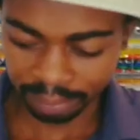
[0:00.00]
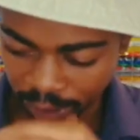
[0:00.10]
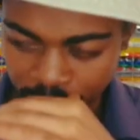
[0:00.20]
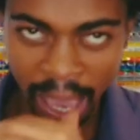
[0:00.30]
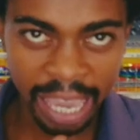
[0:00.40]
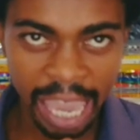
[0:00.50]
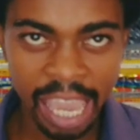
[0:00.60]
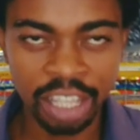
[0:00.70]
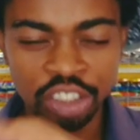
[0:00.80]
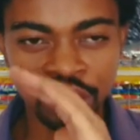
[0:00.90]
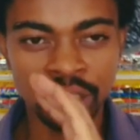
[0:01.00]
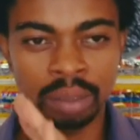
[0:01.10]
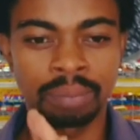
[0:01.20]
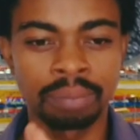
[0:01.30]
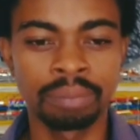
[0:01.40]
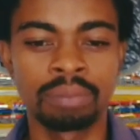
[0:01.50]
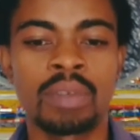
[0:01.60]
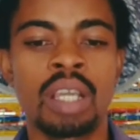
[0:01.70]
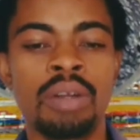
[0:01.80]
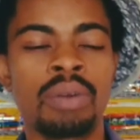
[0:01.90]
was packaged.
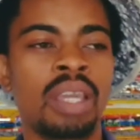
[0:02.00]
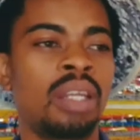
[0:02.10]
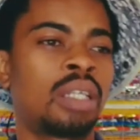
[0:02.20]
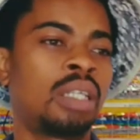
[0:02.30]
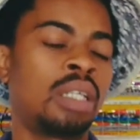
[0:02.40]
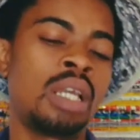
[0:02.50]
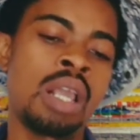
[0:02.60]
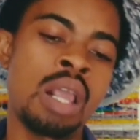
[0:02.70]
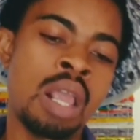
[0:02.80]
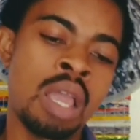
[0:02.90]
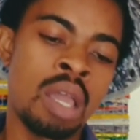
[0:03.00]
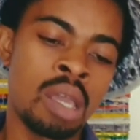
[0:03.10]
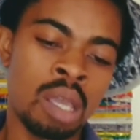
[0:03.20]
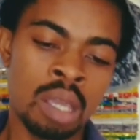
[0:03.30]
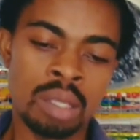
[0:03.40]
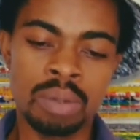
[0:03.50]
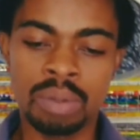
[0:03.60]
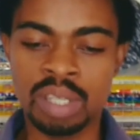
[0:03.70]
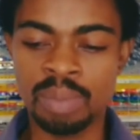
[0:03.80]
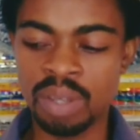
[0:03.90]
Inorganic. So
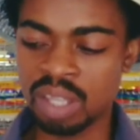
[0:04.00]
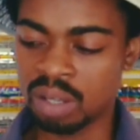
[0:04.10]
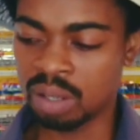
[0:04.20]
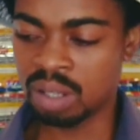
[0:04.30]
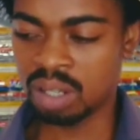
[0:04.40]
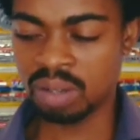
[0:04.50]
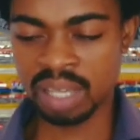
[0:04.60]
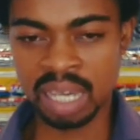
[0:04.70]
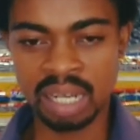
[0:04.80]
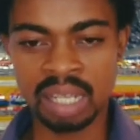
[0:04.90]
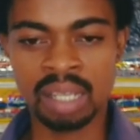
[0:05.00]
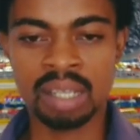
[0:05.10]
some of the inorganic